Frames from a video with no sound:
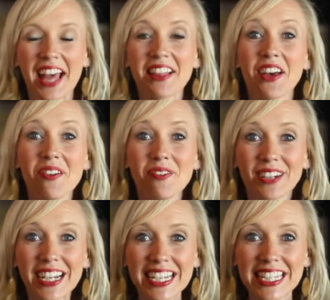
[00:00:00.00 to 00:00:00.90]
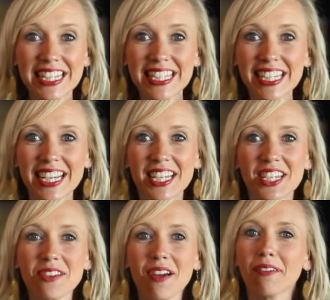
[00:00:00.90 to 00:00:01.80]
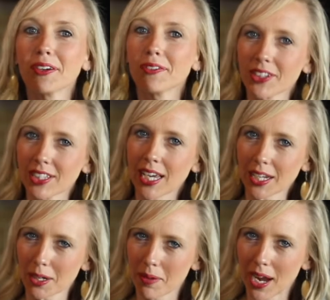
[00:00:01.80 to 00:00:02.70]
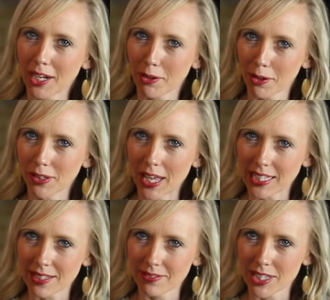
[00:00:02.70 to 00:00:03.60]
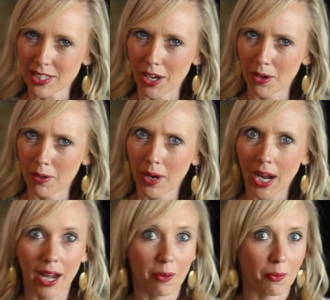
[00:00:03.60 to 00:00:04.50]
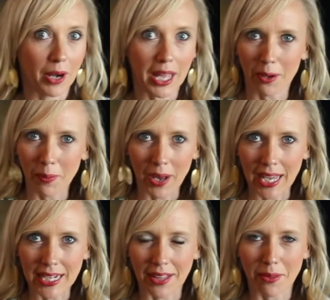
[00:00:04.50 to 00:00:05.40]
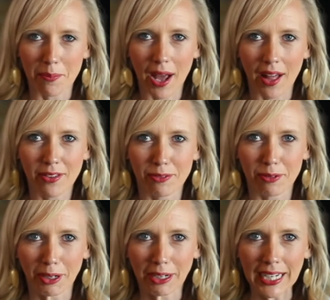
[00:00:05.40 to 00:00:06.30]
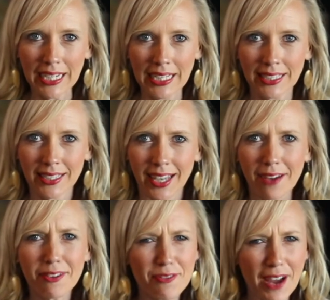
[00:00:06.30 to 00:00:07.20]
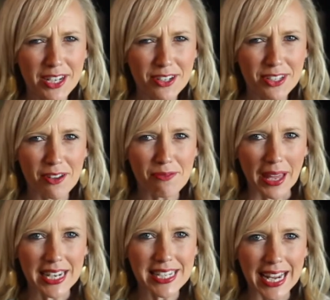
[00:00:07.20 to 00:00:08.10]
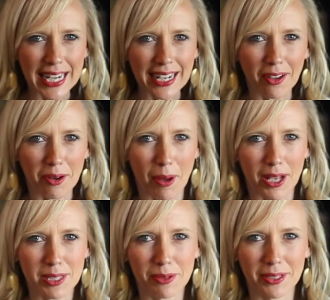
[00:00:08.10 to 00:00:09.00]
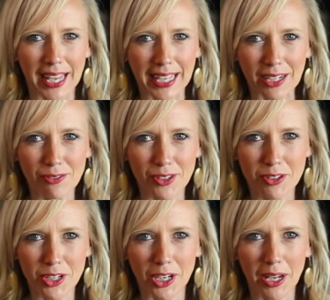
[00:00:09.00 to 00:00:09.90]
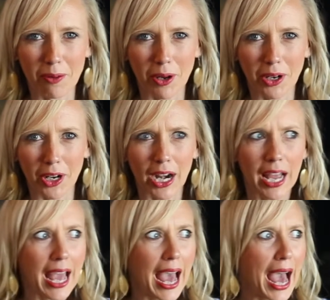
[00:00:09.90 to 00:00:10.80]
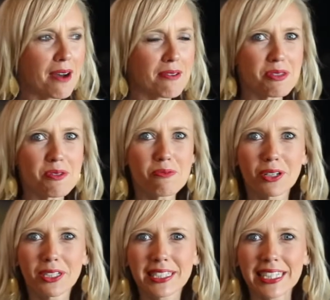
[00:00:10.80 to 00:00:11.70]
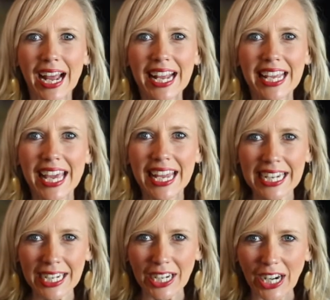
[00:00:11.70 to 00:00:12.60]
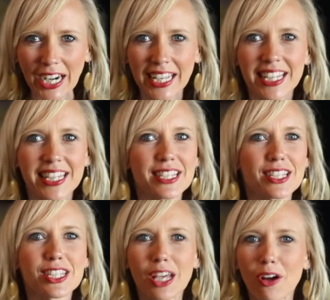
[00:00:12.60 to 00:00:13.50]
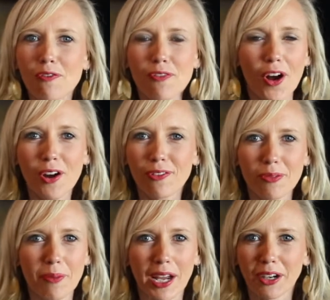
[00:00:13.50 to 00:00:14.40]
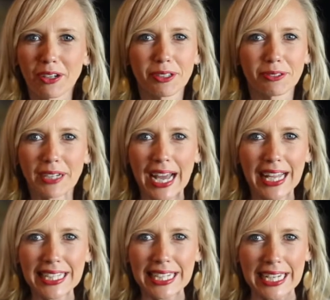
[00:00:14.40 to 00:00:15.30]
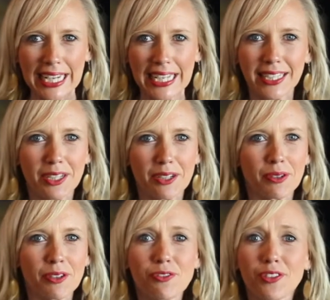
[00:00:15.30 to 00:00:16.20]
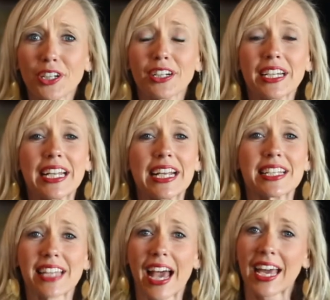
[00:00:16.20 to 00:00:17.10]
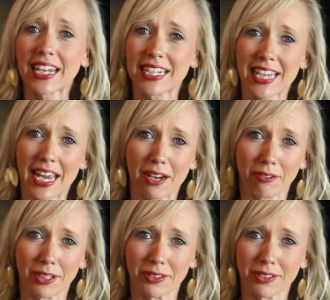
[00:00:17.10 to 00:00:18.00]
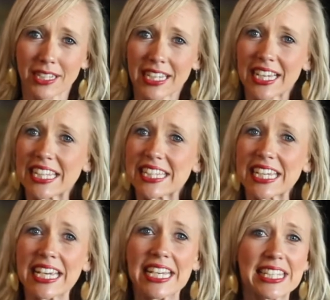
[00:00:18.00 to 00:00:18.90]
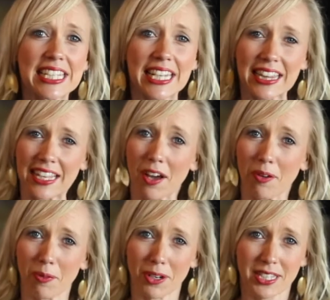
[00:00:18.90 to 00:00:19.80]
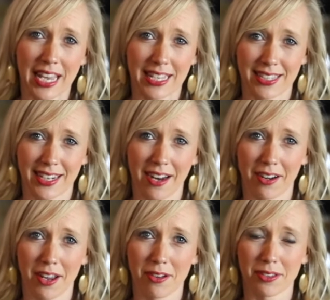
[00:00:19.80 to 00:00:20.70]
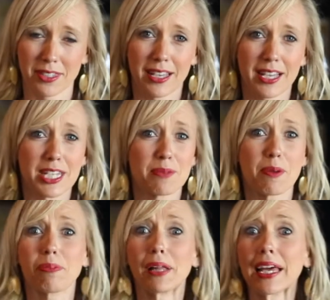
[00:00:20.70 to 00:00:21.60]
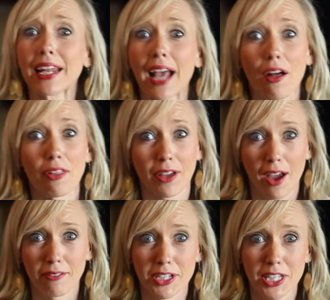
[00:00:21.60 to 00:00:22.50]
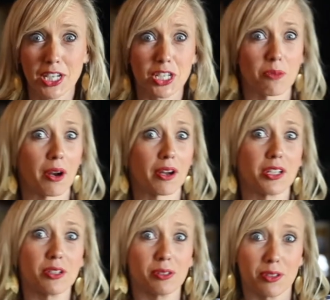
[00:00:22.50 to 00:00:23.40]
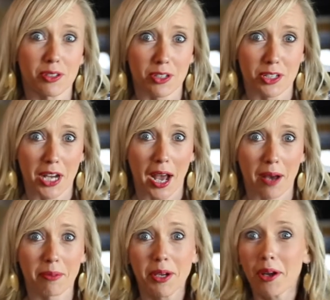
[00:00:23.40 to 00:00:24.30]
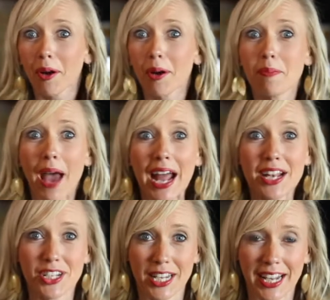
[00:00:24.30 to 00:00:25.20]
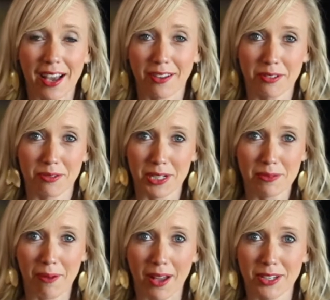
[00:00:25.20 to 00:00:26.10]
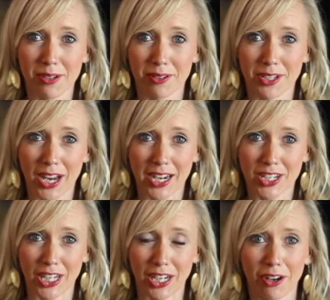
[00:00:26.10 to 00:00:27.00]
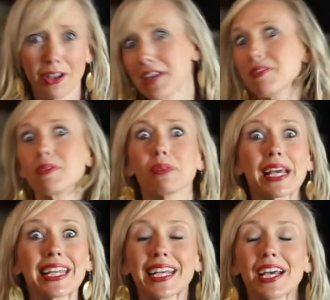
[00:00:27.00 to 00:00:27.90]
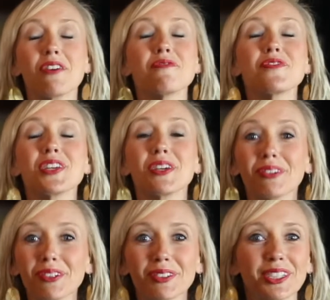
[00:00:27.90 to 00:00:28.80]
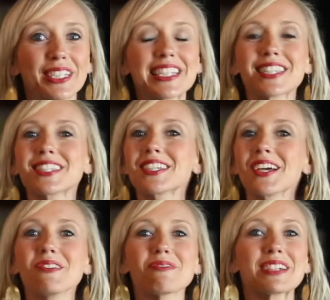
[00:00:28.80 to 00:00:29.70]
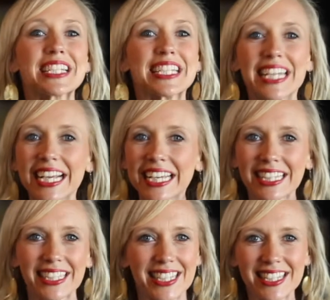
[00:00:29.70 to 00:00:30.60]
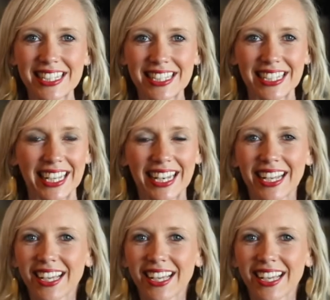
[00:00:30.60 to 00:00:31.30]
Hello, friends! Do you ever feel like your mind grew legs of its own and ran away down the path of worry? Ever find yourself meditating on a possible negative future and wonder, how in the world did I get here? This is so far from my current reality. When fear and anxiety take root, it's easy to think on worst case scenarios, to be planning out the conversation wherein you lose your job, or imagining how you'd respond to rejection, or even planning a funeral. It's so ridiculous, isn't it?